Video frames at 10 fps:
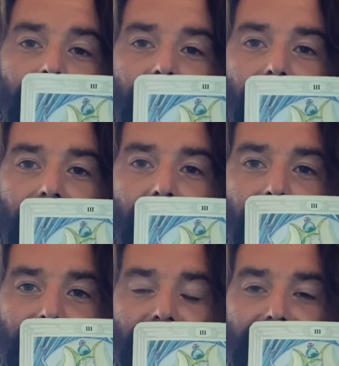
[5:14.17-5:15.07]
and
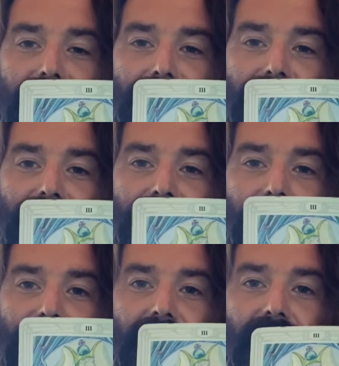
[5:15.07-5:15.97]
has the number
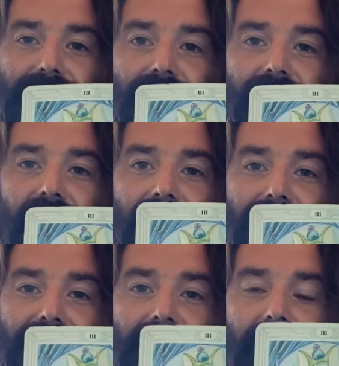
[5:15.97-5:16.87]
association
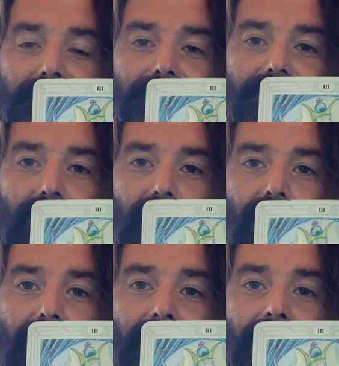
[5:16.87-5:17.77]
as of 4.
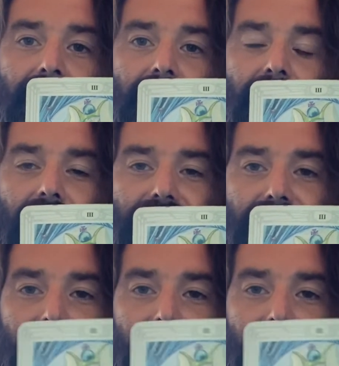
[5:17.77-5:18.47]
And so the